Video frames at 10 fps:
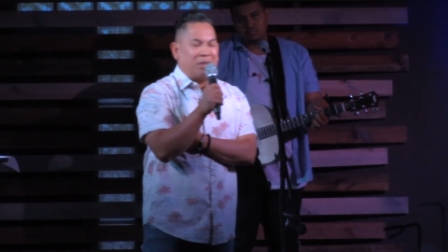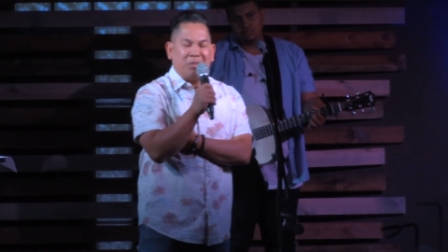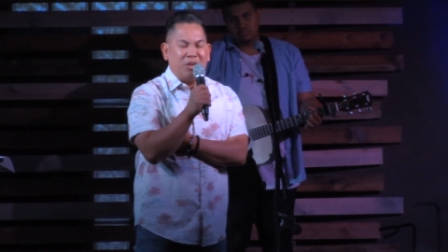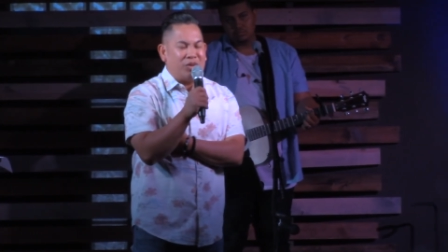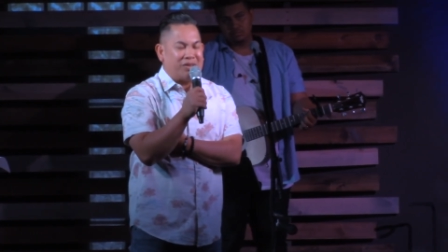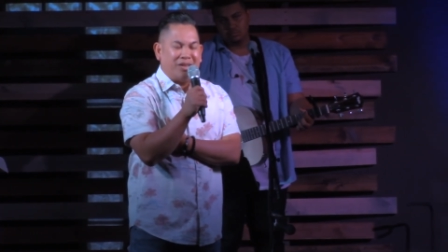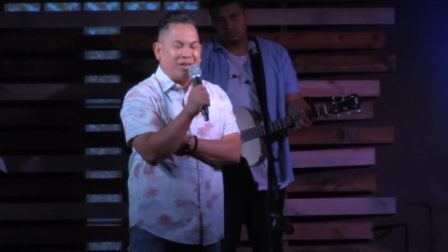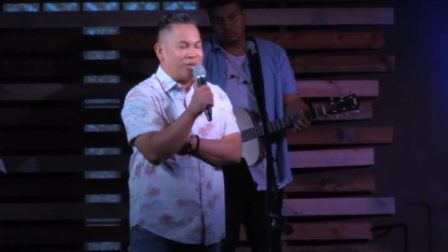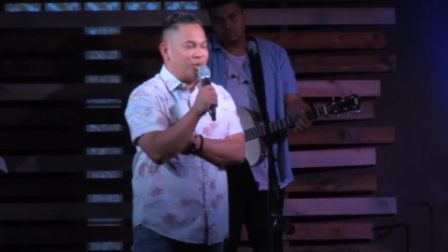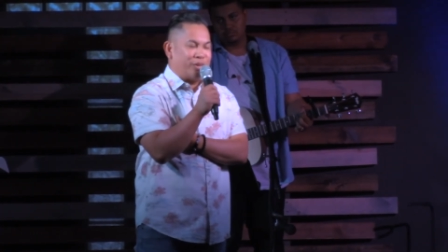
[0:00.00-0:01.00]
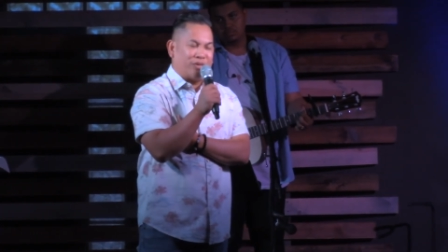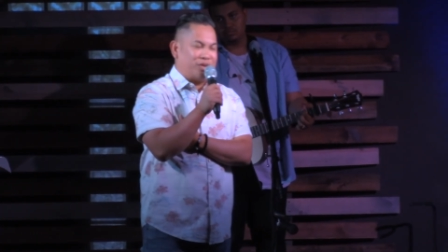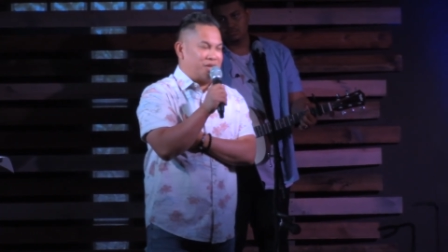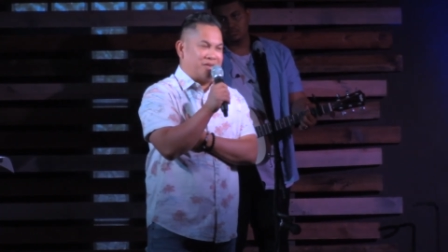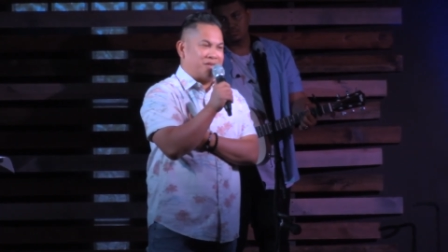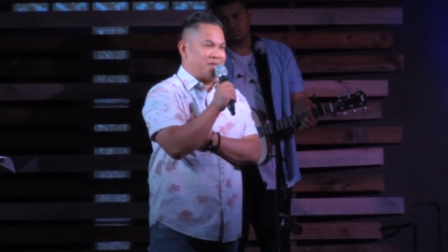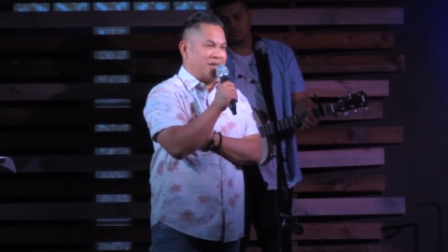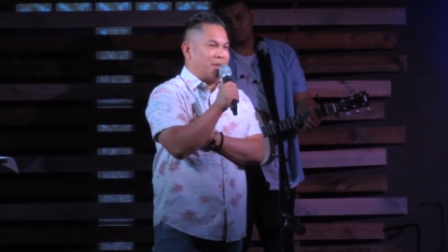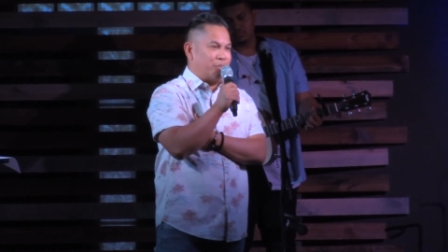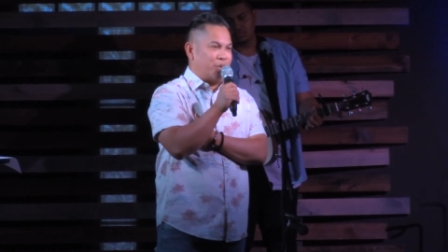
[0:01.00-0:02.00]
Maybe you just need to go look for Jesus
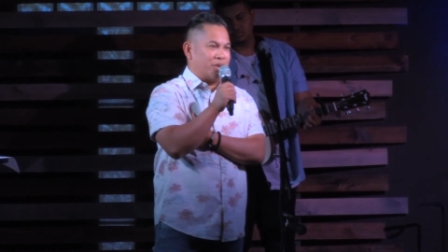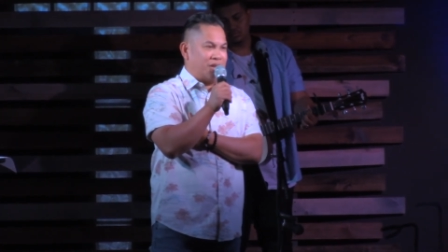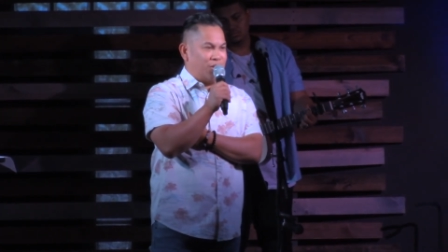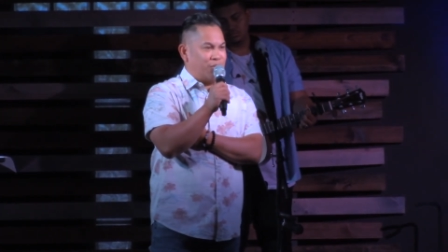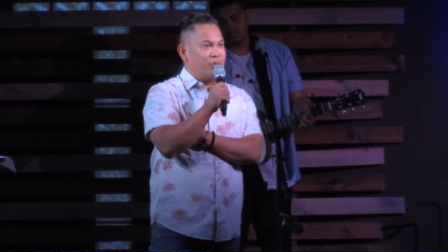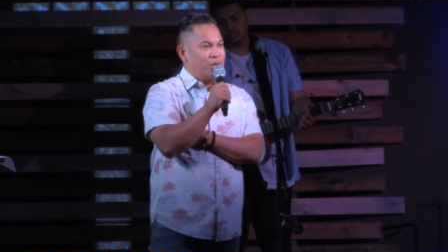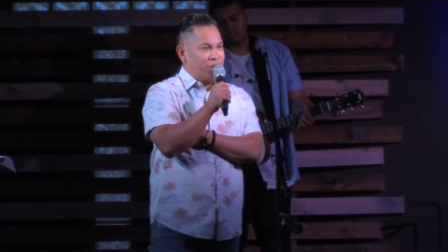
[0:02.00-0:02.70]
in that book that you,